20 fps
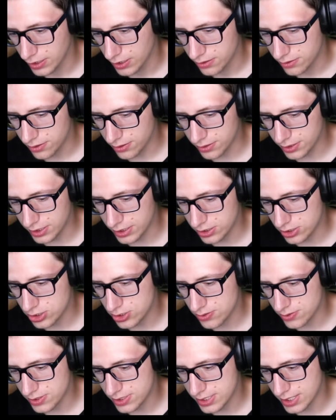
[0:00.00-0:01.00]
The only
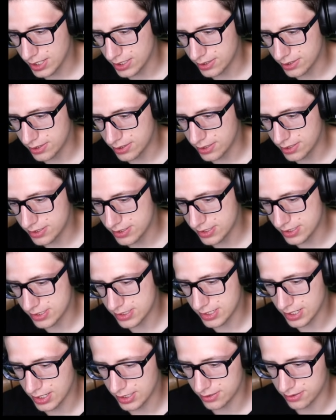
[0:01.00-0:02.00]
issue is that this is
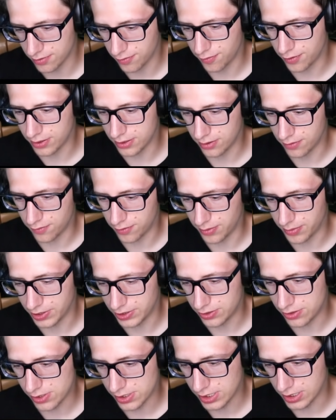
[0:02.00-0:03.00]
not defended from
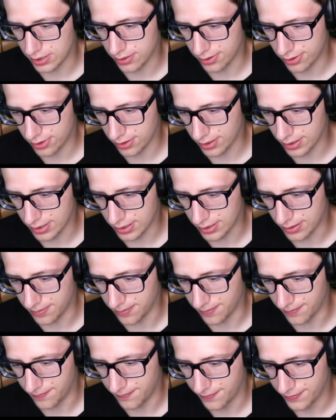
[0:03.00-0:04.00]
underneath.
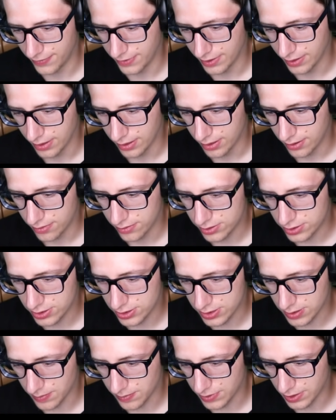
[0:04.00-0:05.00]

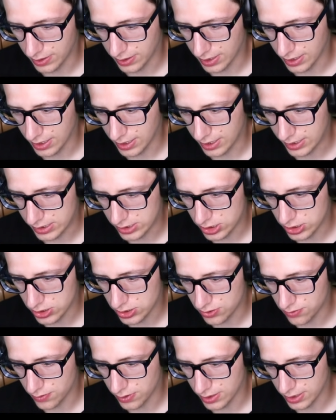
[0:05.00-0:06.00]
Just something that I
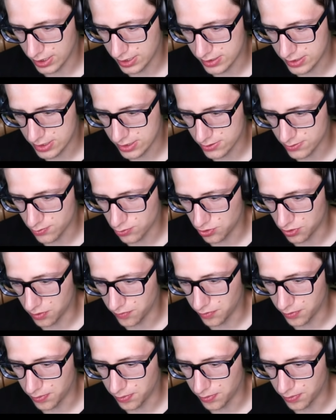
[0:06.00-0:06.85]
just realized is more of a